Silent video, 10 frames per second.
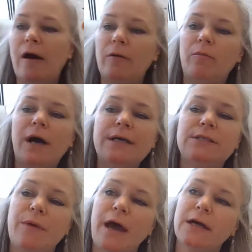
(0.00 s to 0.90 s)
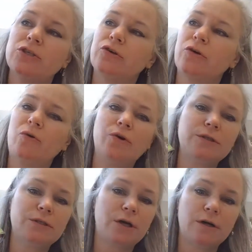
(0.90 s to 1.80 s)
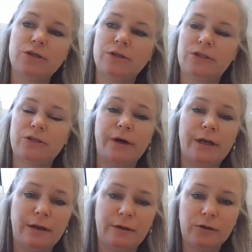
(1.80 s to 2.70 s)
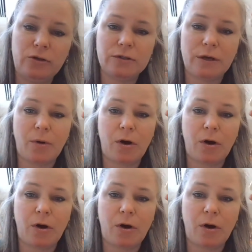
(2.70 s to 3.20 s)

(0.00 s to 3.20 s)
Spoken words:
out and buy some extra cornstarch just so I didn't use up